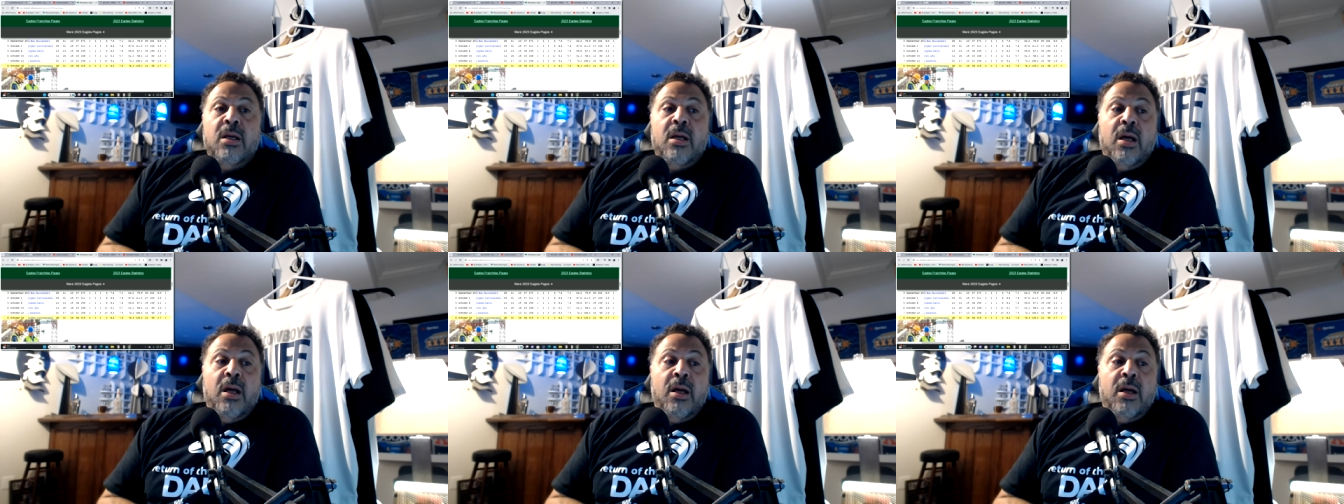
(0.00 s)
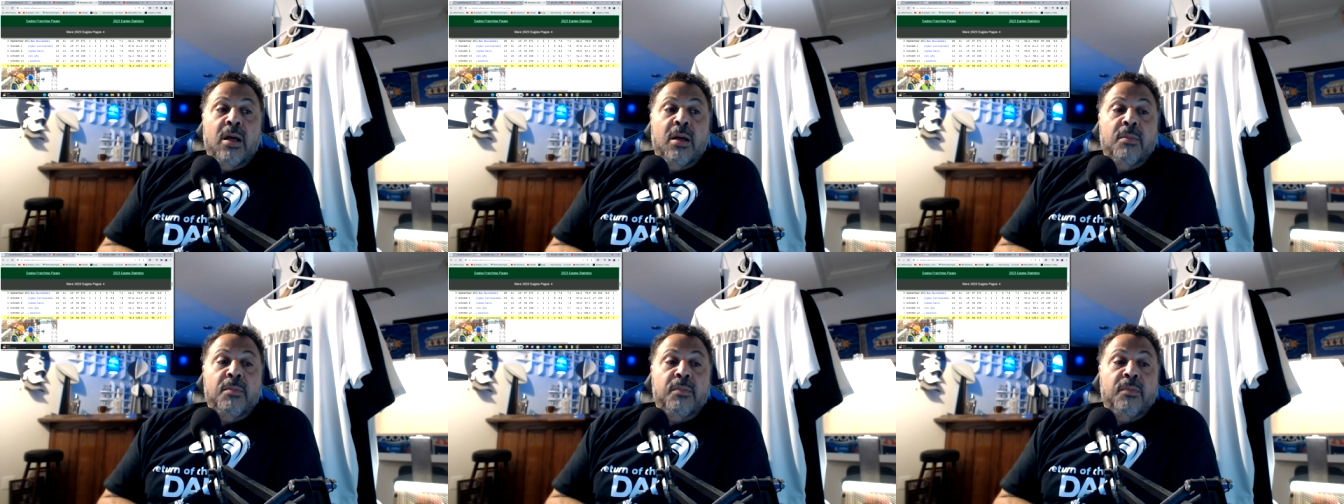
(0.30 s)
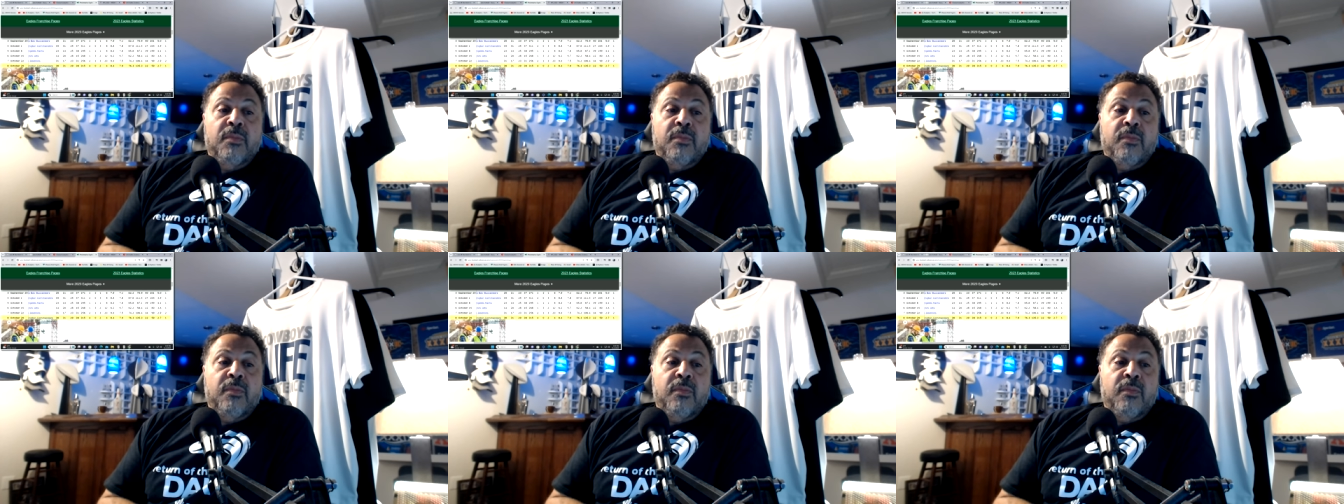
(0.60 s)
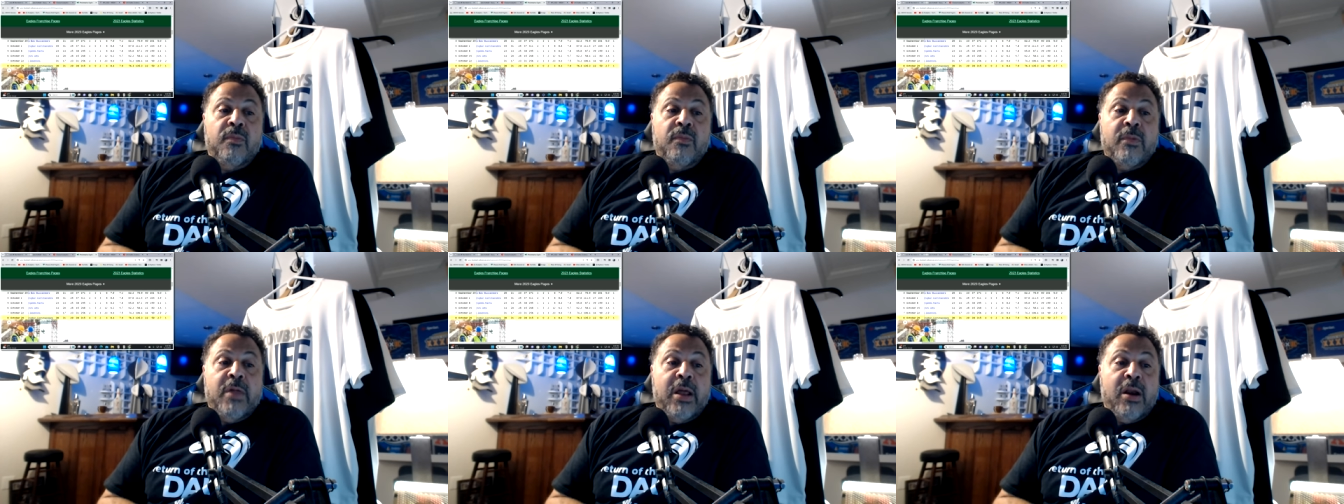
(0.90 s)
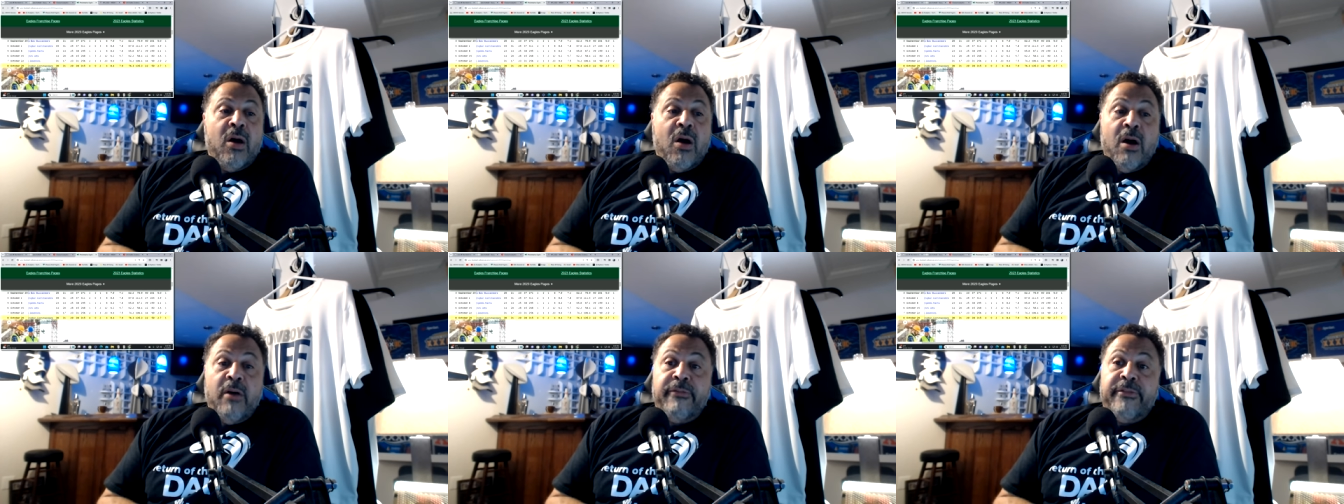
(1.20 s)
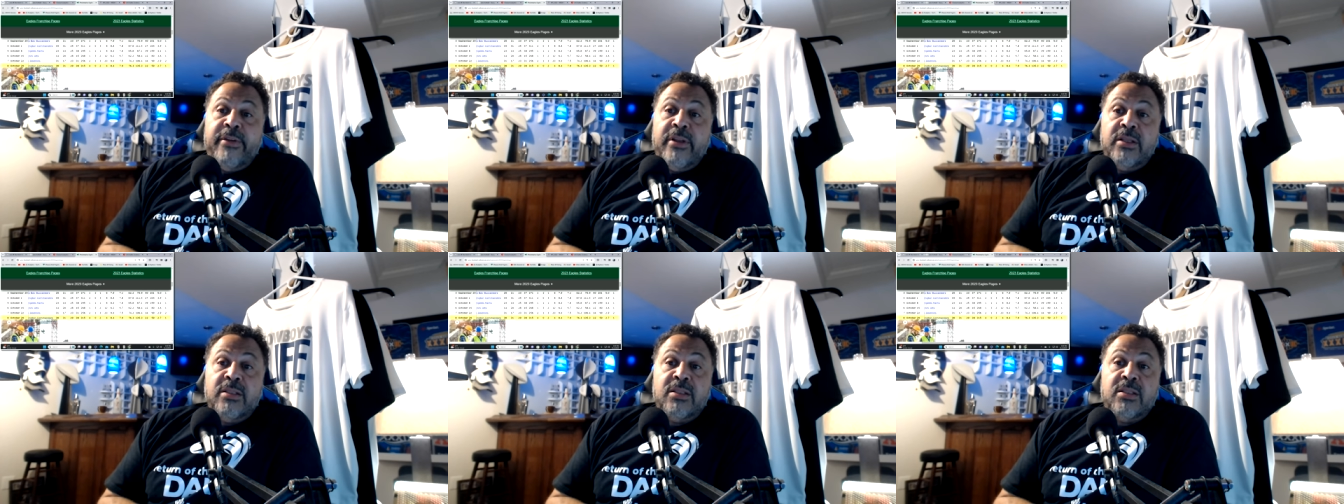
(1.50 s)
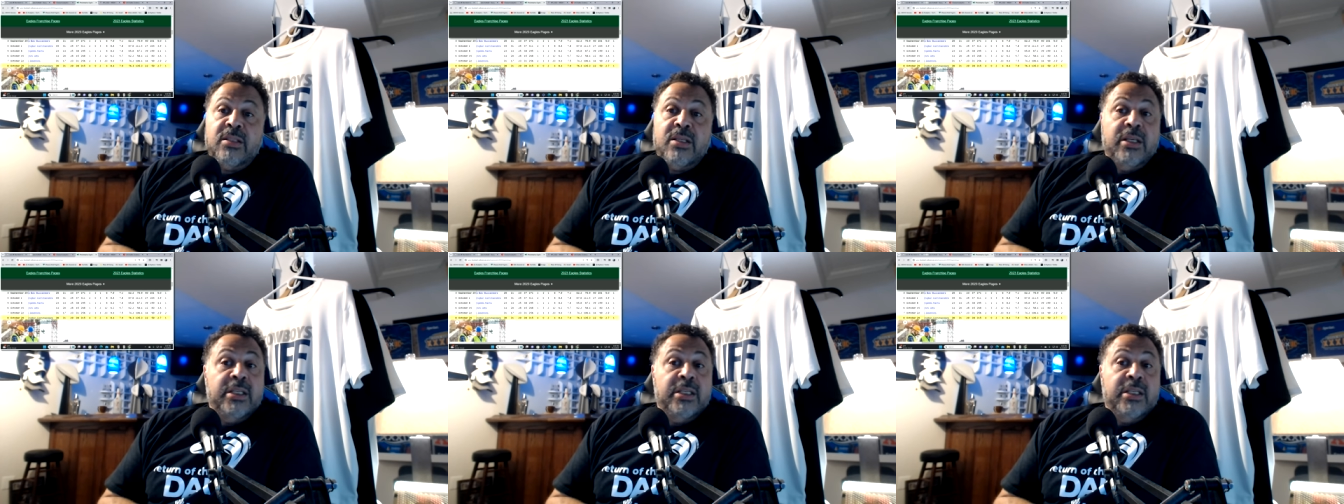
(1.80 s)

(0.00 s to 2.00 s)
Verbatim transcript: Um, that offense